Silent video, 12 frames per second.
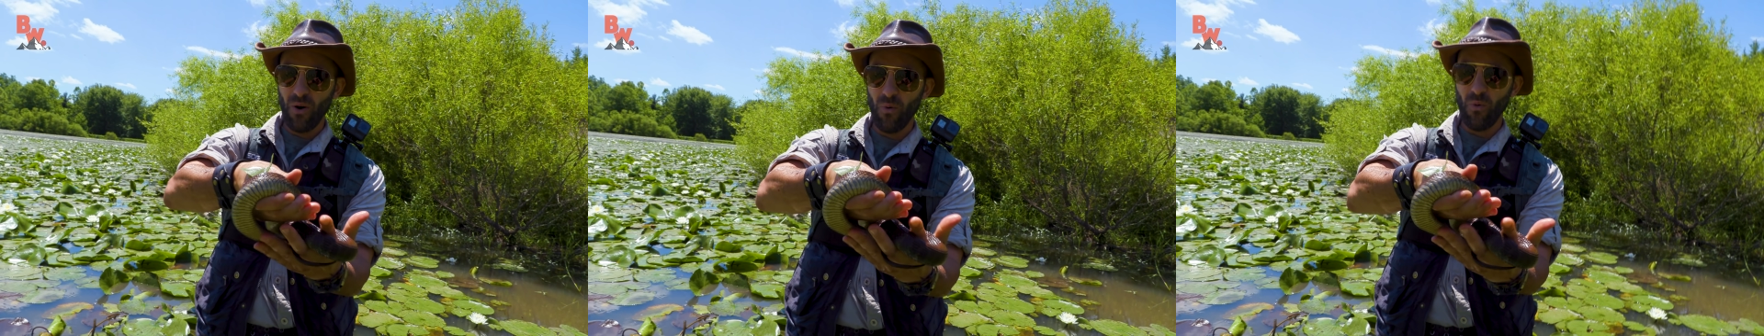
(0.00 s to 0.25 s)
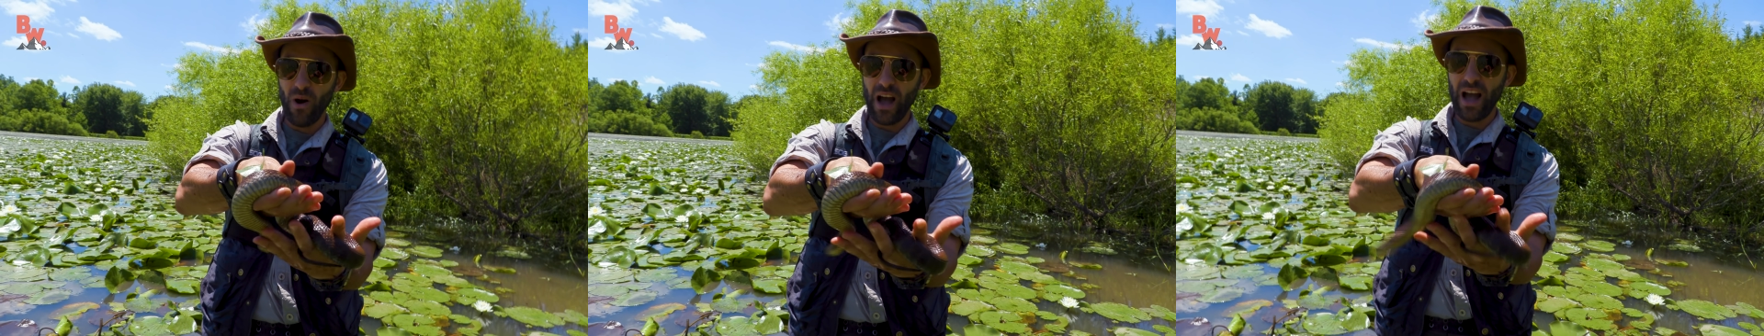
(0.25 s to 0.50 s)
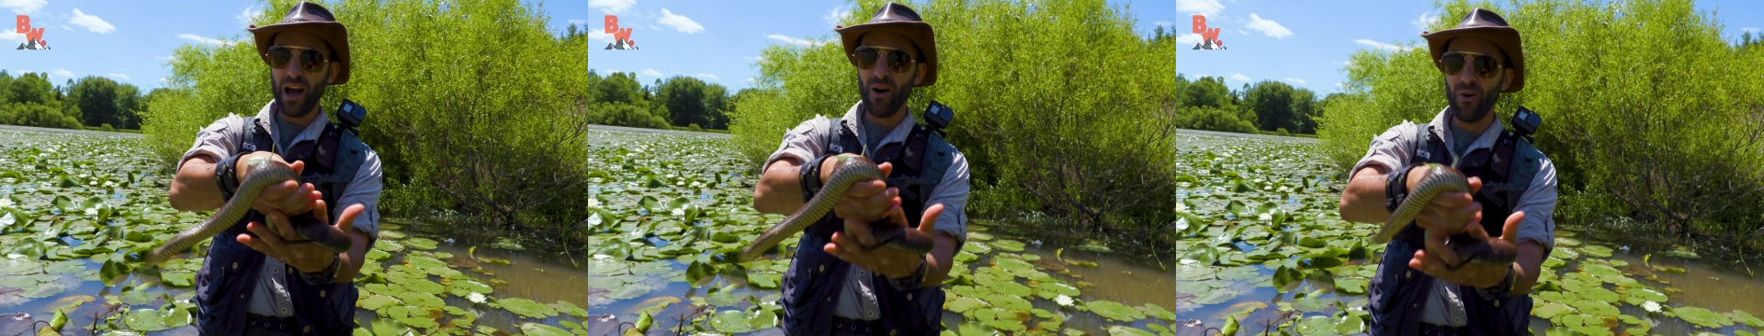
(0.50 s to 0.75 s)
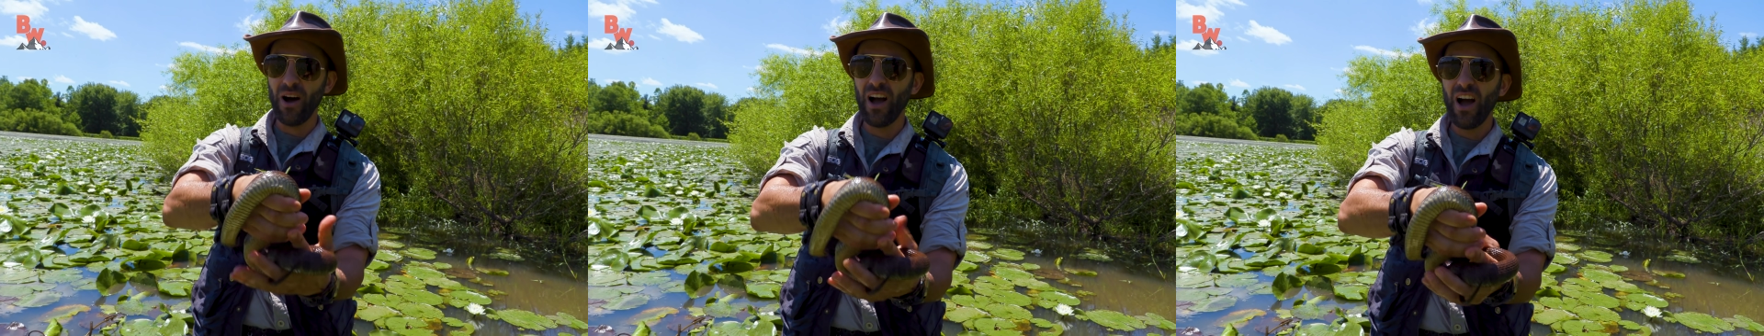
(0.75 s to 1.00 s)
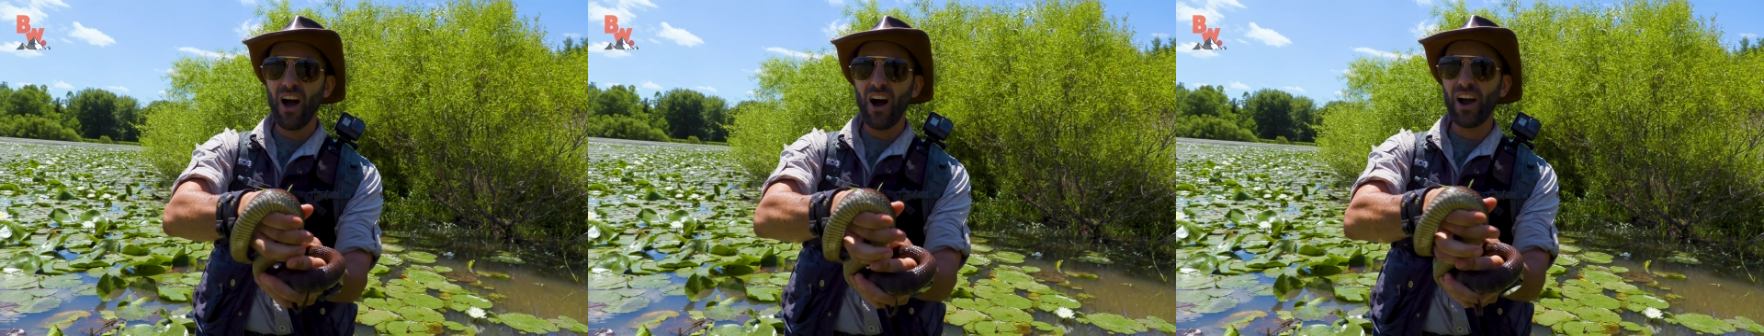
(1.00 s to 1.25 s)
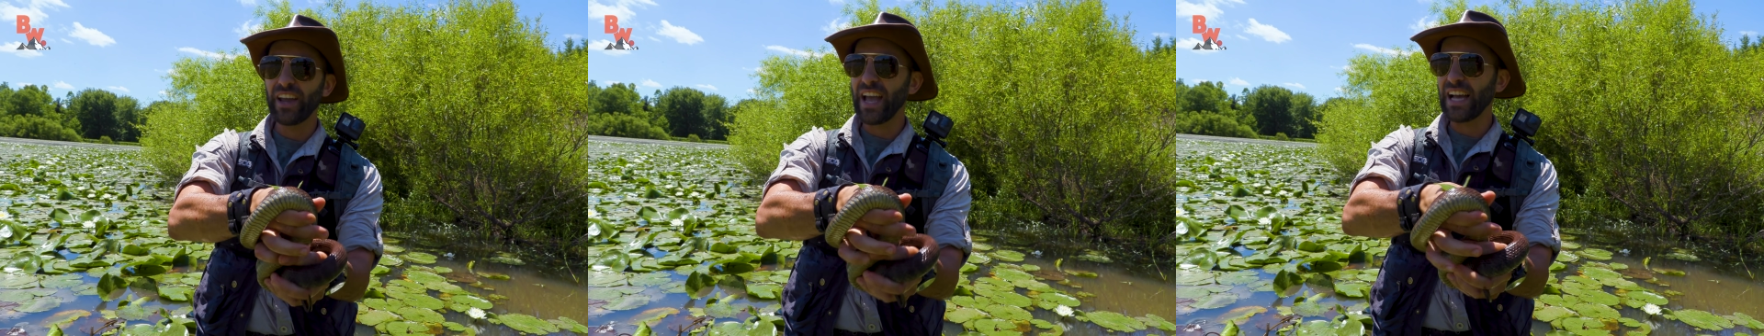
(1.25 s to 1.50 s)
Wow. All
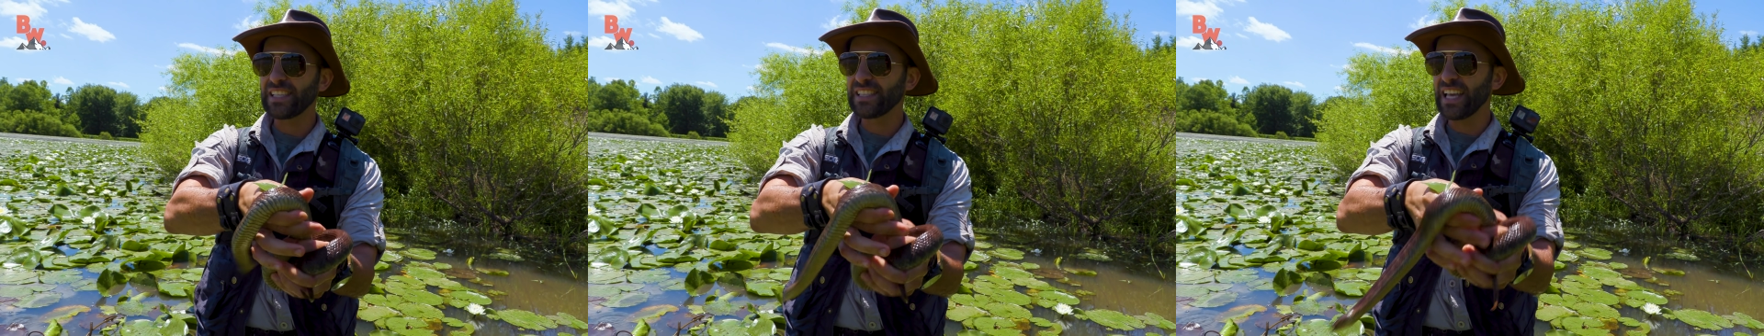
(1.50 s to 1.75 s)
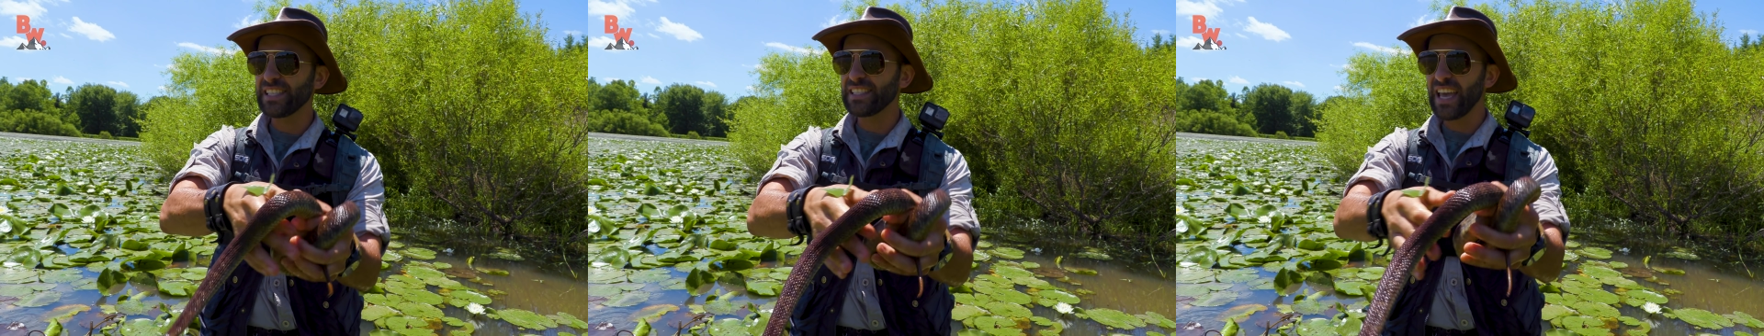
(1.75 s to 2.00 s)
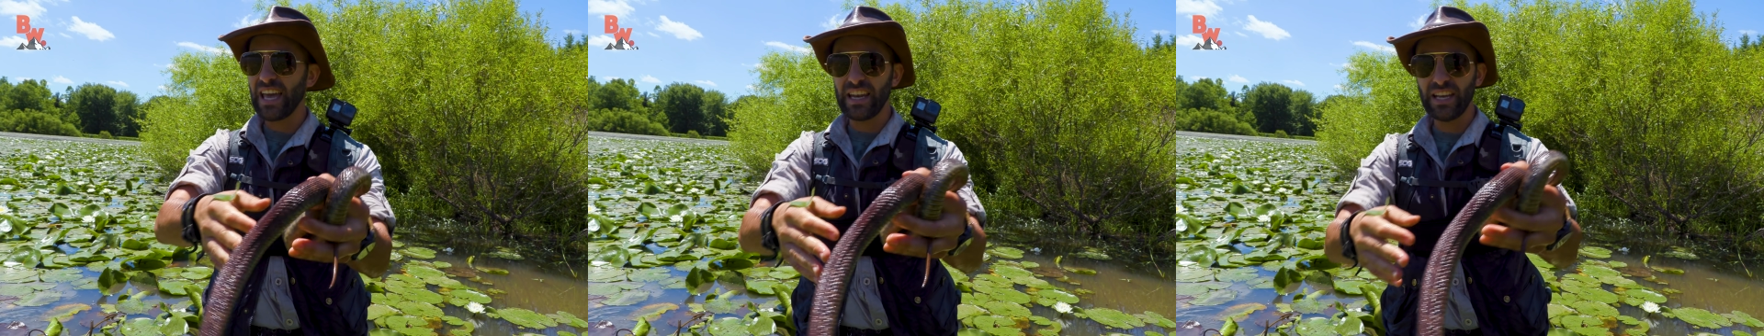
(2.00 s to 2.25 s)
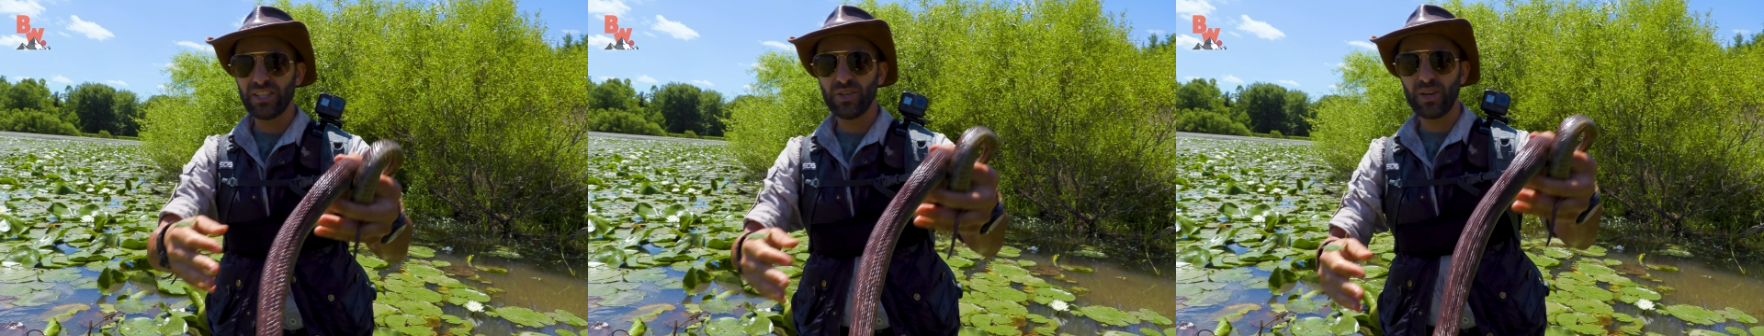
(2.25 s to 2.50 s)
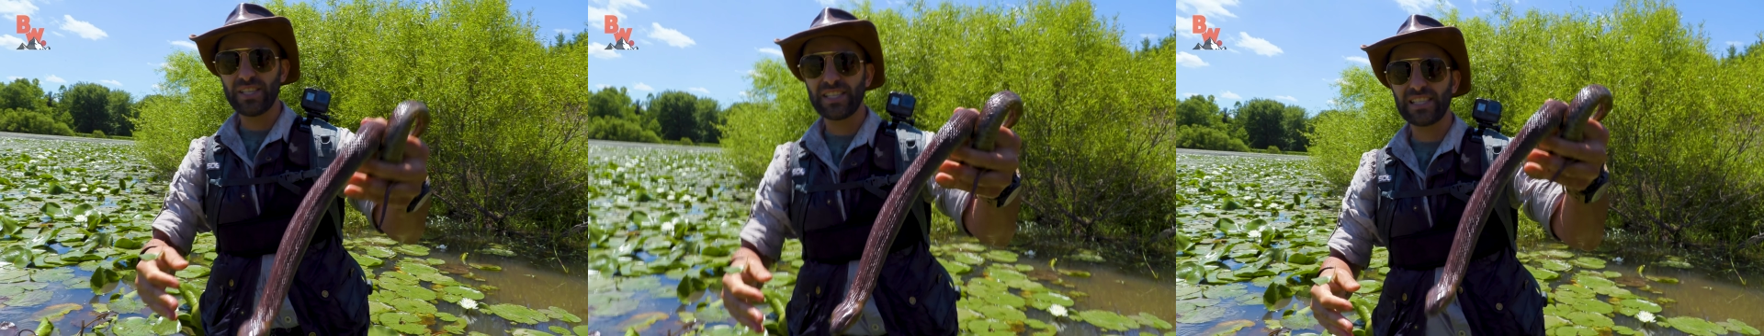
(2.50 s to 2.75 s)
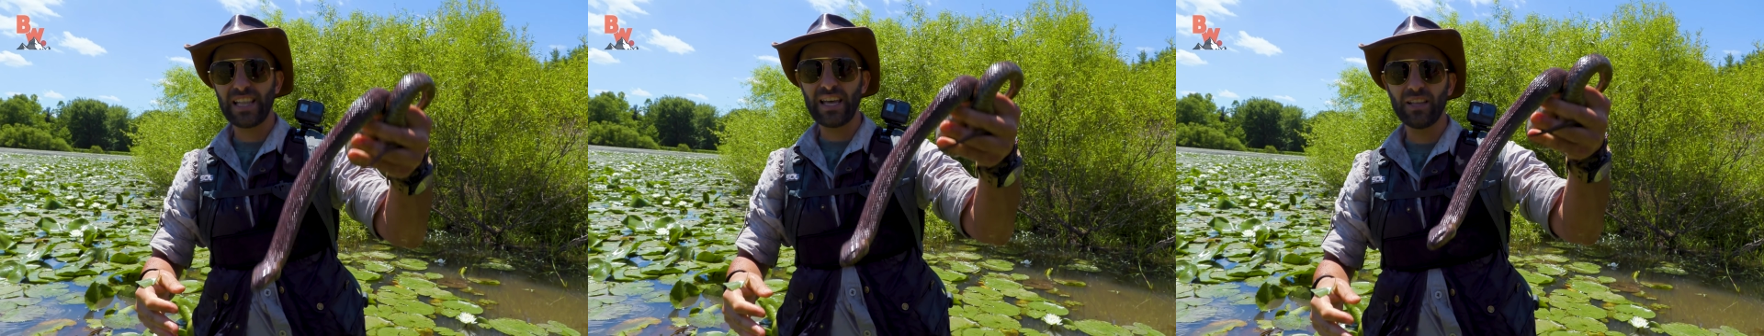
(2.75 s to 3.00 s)
right guys, let's get into a
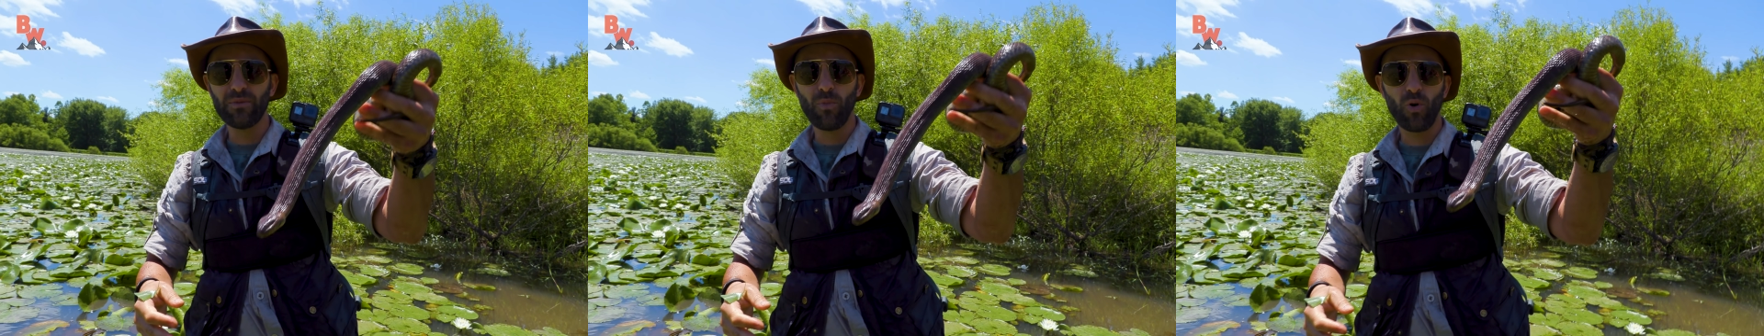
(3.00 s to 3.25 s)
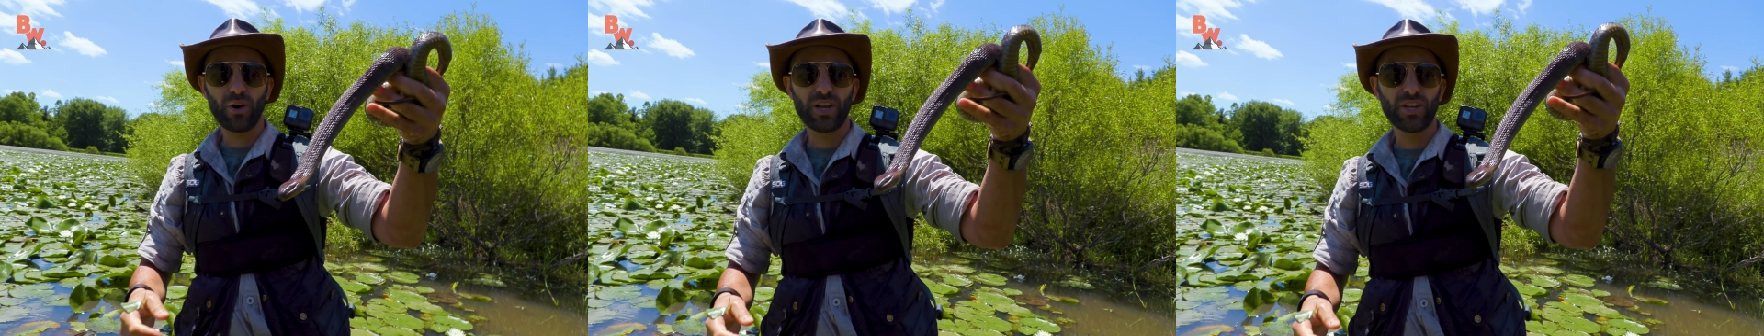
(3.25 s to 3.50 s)
slightly more